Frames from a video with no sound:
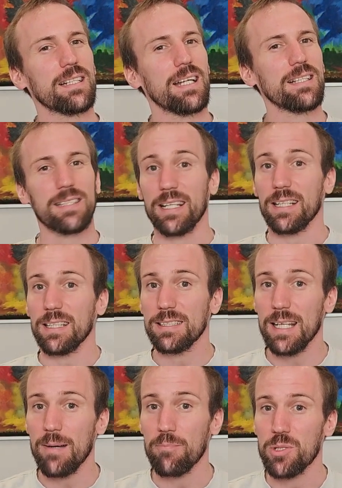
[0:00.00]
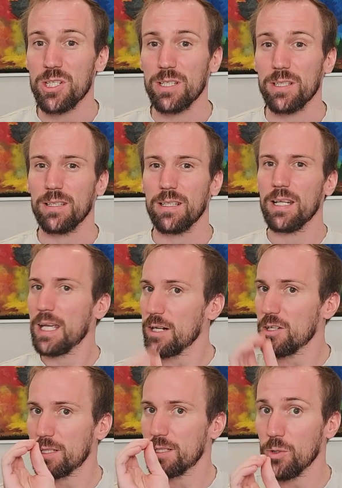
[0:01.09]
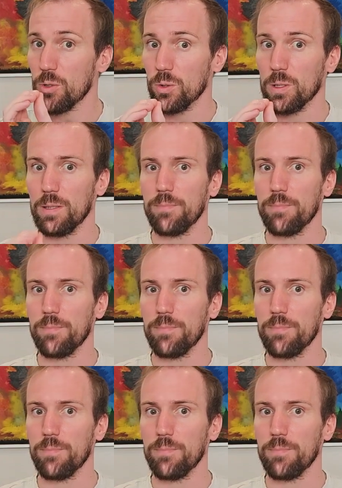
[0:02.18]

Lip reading: a single assumption. Here's the rule.